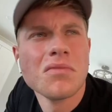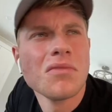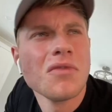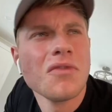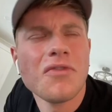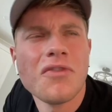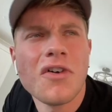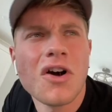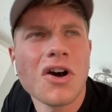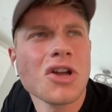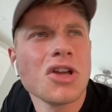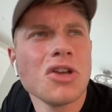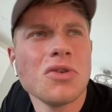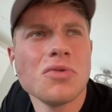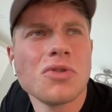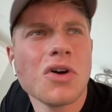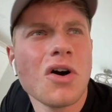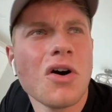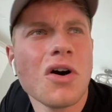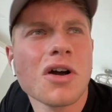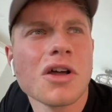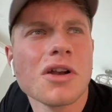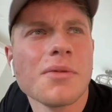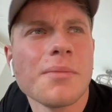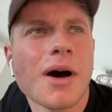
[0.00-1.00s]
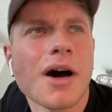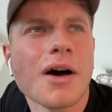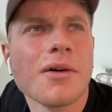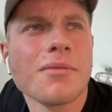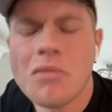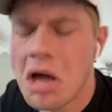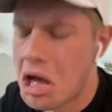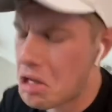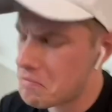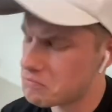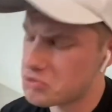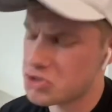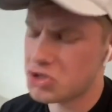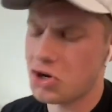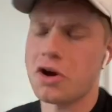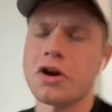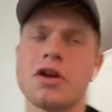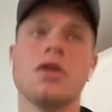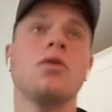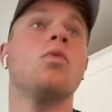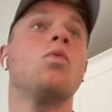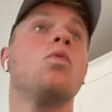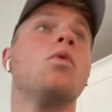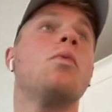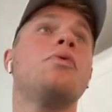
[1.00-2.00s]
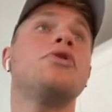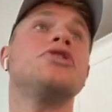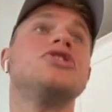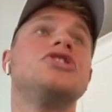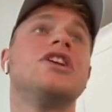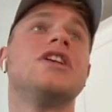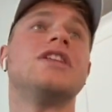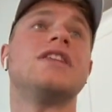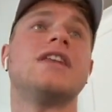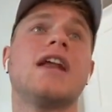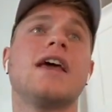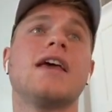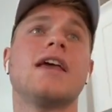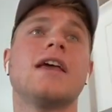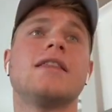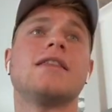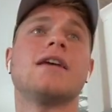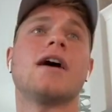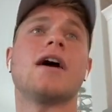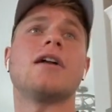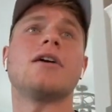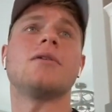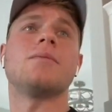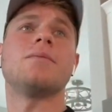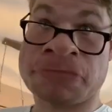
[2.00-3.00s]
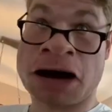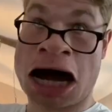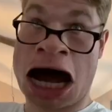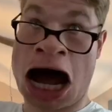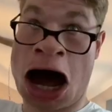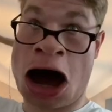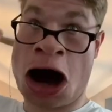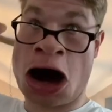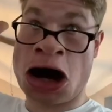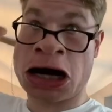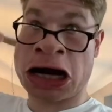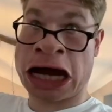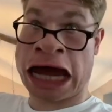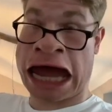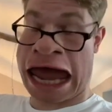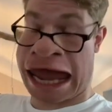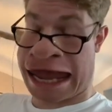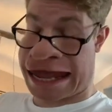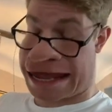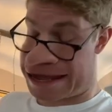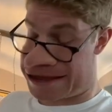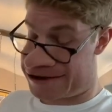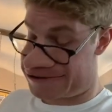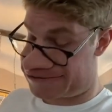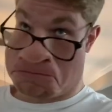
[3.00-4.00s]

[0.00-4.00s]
Fuck are you talking about? Sorry. What brings you in today, Gaetano? Ah, okay.